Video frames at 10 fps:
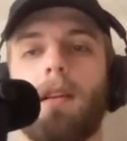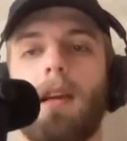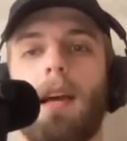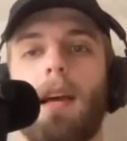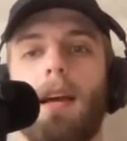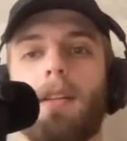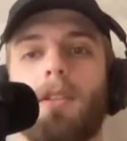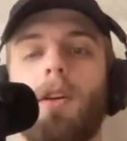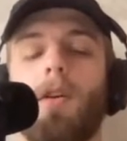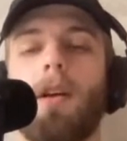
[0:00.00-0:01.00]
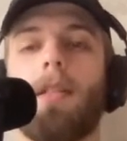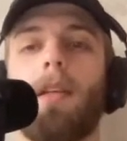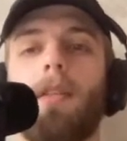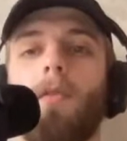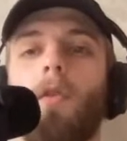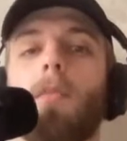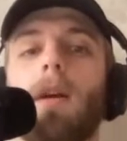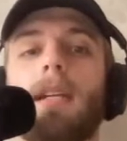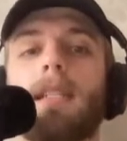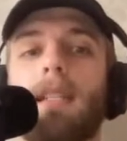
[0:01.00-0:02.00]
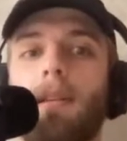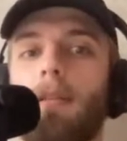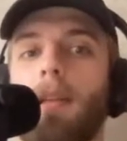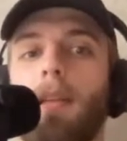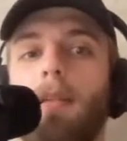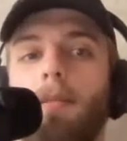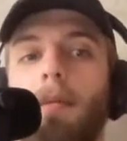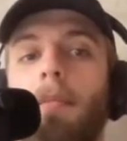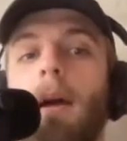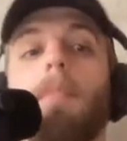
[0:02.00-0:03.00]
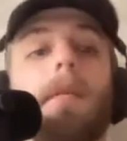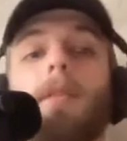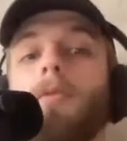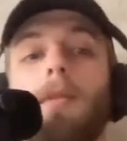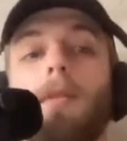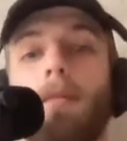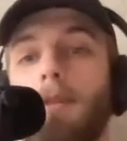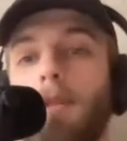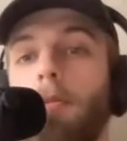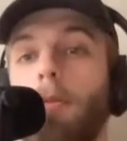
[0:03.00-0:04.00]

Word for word: Yeah. So eh, the, the rumor is that it might be between them two,